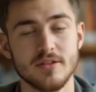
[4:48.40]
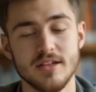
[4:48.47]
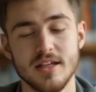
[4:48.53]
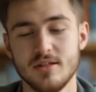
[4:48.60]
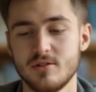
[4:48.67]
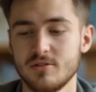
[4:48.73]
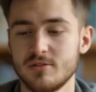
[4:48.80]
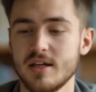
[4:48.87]

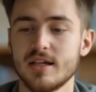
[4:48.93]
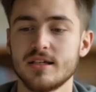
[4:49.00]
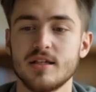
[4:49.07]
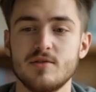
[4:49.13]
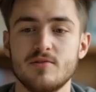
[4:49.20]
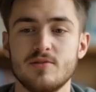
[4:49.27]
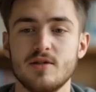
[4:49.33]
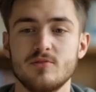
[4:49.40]
Keeping up
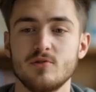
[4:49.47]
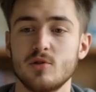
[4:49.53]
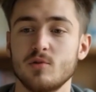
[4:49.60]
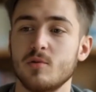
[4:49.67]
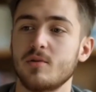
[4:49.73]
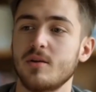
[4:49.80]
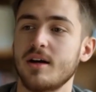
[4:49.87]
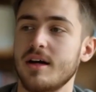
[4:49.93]
with
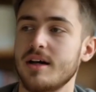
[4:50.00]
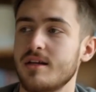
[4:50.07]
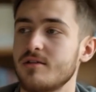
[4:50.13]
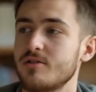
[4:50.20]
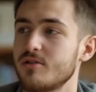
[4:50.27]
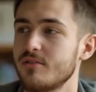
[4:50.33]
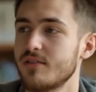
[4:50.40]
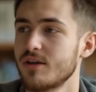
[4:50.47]
trends.
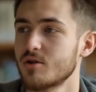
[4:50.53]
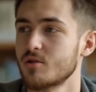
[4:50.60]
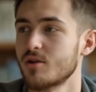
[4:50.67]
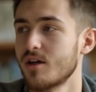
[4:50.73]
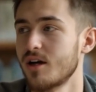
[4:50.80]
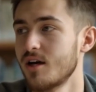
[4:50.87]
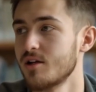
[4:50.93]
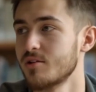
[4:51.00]

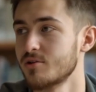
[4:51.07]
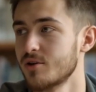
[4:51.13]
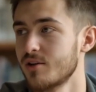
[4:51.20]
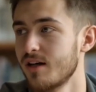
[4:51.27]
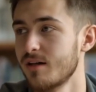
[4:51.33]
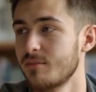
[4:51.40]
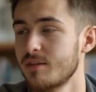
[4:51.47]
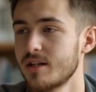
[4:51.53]
Stay
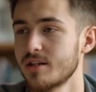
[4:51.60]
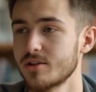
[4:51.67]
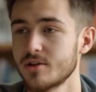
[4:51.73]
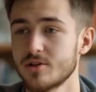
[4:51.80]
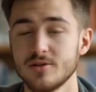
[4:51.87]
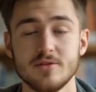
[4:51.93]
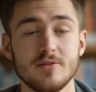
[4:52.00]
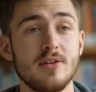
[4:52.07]
updated
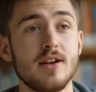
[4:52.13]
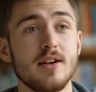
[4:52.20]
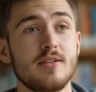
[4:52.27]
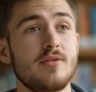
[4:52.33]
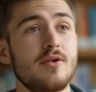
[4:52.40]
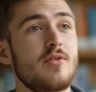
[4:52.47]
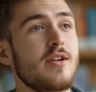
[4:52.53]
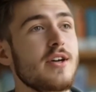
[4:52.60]
on emerging
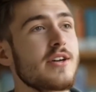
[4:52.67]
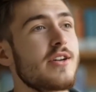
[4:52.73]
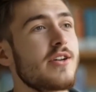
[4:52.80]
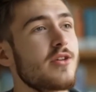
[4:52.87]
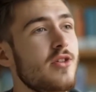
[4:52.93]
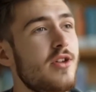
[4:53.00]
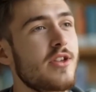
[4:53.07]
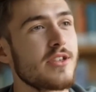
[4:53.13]
AI
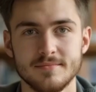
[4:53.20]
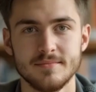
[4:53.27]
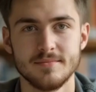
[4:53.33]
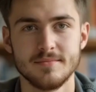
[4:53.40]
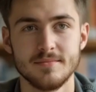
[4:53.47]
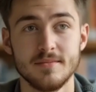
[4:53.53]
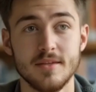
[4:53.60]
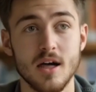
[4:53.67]
tools and
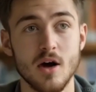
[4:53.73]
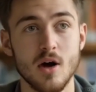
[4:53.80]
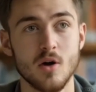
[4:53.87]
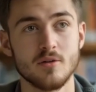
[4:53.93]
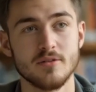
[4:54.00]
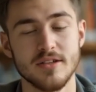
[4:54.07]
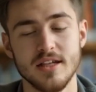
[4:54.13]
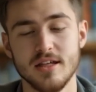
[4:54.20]
market
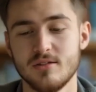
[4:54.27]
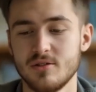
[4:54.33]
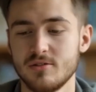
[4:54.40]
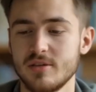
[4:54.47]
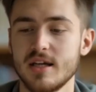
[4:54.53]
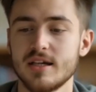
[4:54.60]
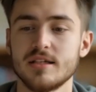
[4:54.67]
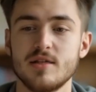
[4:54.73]
trends to
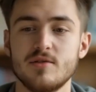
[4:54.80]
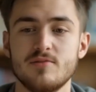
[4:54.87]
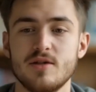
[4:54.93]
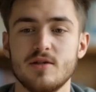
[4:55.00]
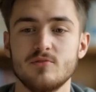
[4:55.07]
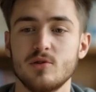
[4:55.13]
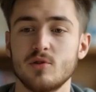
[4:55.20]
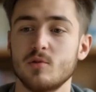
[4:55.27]
maintain a
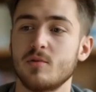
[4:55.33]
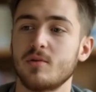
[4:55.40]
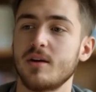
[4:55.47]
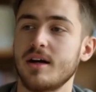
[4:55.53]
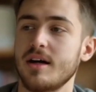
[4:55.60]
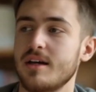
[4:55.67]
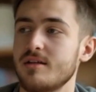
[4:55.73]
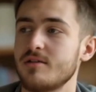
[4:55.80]
competitive
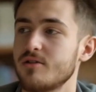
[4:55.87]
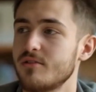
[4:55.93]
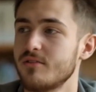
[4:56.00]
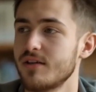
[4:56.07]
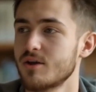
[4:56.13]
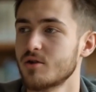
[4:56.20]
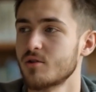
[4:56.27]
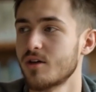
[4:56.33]
edge.
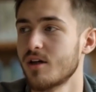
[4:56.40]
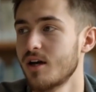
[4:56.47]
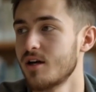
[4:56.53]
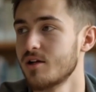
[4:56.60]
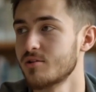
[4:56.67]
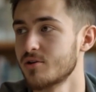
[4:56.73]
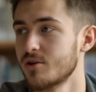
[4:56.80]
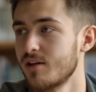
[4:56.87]

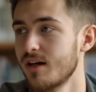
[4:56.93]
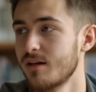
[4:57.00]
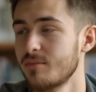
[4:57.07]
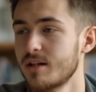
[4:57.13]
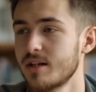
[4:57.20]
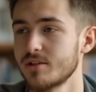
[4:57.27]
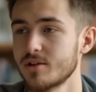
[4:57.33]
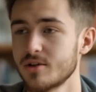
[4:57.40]
Balancing
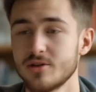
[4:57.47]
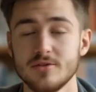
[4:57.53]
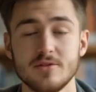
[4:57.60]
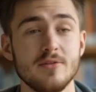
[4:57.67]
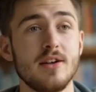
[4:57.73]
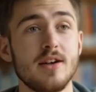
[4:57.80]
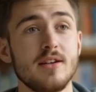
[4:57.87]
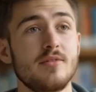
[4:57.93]

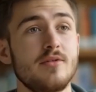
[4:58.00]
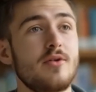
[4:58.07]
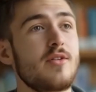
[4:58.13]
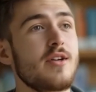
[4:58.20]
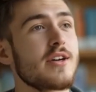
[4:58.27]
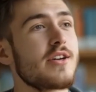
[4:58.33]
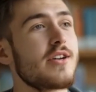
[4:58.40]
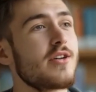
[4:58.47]
creativity and
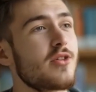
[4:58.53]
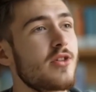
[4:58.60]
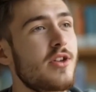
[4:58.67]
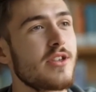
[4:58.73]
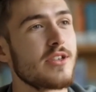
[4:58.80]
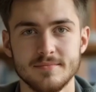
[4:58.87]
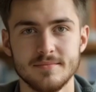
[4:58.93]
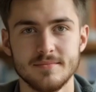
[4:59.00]

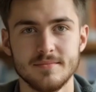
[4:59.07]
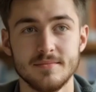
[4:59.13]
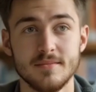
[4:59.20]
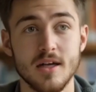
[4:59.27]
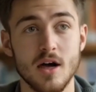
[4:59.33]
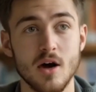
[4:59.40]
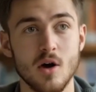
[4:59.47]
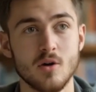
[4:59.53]
automation.
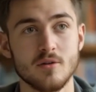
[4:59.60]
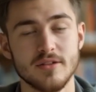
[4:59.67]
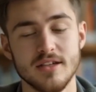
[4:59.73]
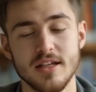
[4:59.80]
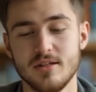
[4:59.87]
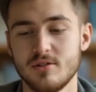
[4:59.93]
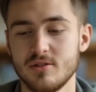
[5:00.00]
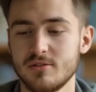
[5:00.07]

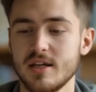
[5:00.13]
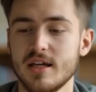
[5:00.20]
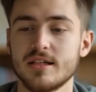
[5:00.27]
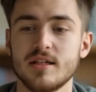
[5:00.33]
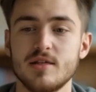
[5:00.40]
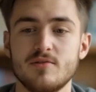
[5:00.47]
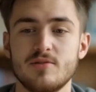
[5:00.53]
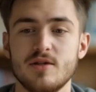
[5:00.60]
Use
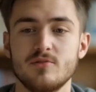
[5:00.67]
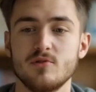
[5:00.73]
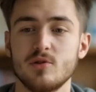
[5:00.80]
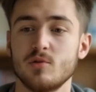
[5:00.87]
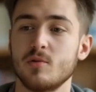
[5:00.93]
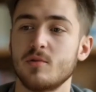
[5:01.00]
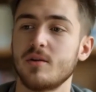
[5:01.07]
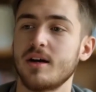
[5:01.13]
AI to
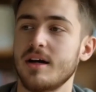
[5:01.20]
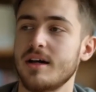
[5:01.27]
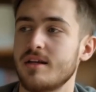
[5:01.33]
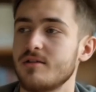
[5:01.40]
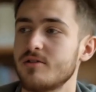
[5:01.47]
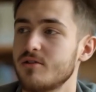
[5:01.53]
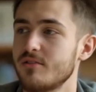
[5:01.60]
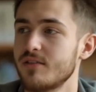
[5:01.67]

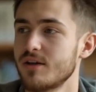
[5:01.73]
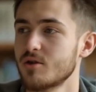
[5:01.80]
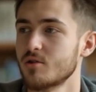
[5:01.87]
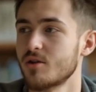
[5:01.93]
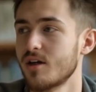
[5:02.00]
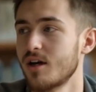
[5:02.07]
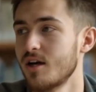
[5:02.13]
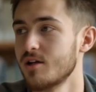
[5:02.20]
complement, not
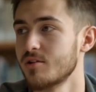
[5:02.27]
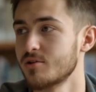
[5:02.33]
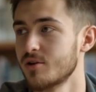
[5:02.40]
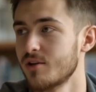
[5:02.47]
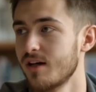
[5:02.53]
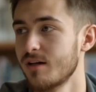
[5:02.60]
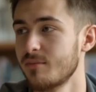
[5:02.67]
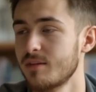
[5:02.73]
replace,
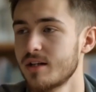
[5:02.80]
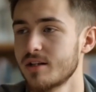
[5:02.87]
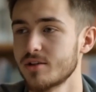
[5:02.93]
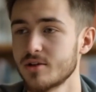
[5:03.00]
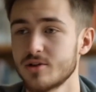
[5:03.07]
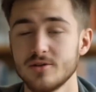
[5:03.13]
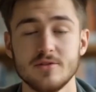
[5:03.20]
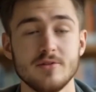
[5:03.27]
your
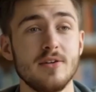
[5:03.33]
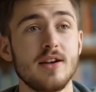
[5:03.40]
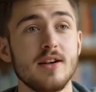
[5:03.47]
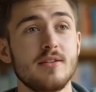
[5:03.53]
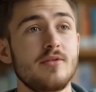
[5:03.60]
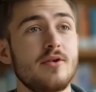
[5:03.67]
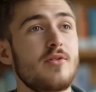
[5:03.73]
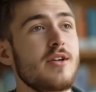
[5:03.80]
creative
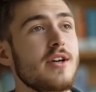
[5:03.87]
efforts.